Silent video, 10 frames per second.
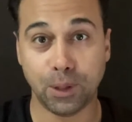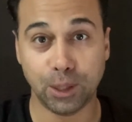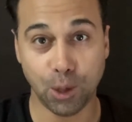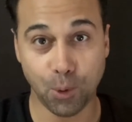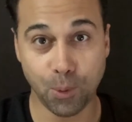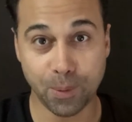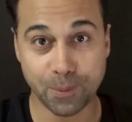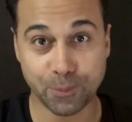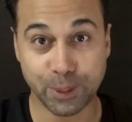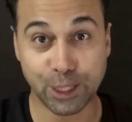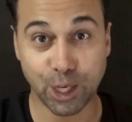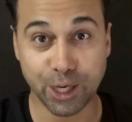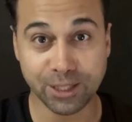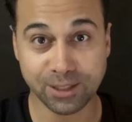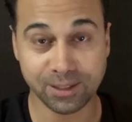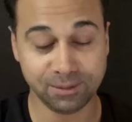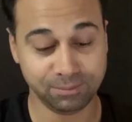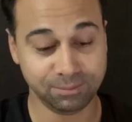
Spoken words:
low returns